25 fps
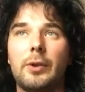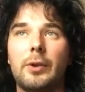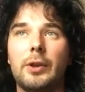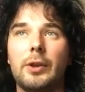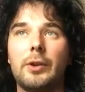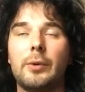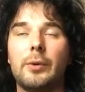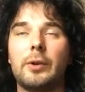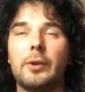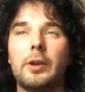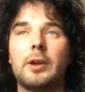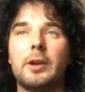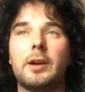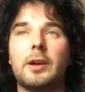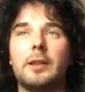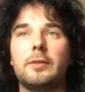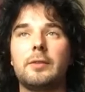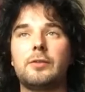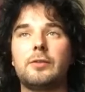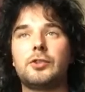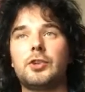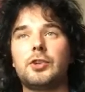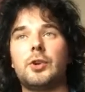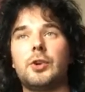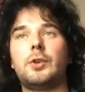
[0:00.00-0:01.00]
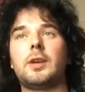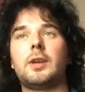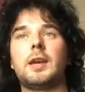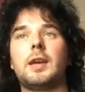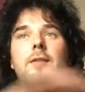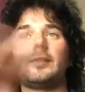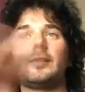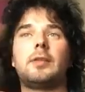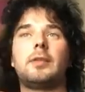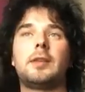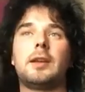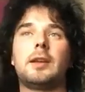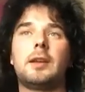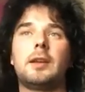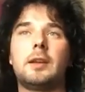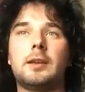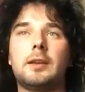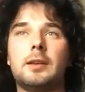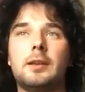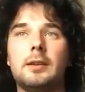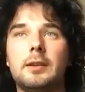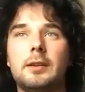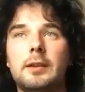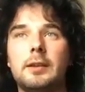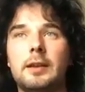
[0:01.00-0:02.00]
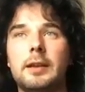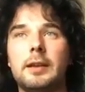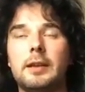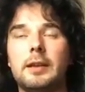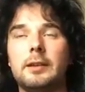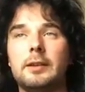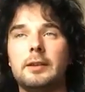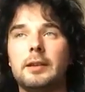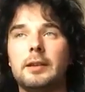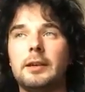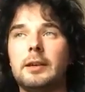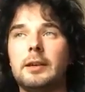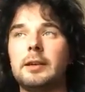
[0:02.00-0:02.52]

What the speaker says: You don't want to kind of choke everything, and